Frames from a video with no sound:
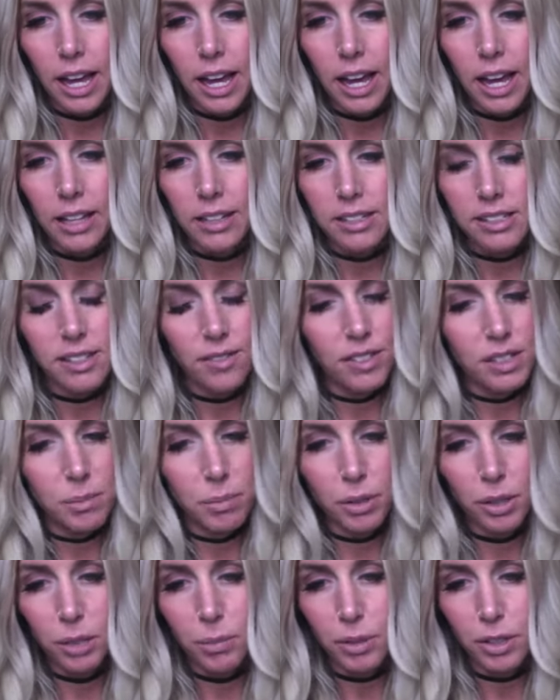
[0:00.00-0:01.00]
And this stuff is
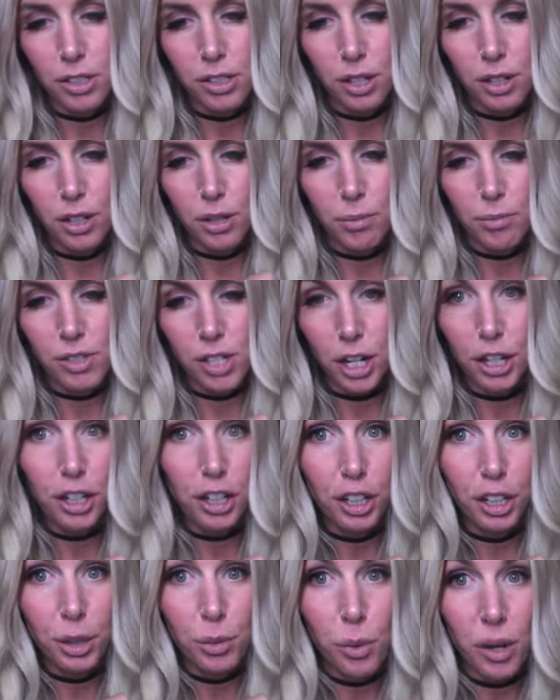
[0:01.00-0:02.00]
buildable, so the darker
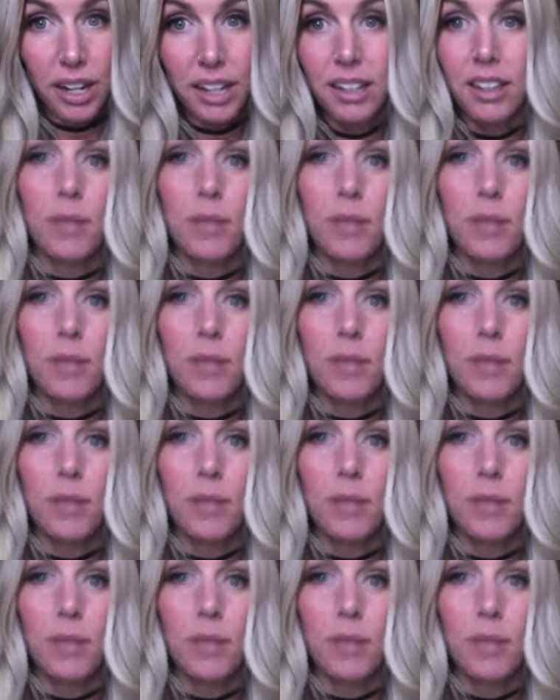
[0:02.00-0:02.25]
you want it,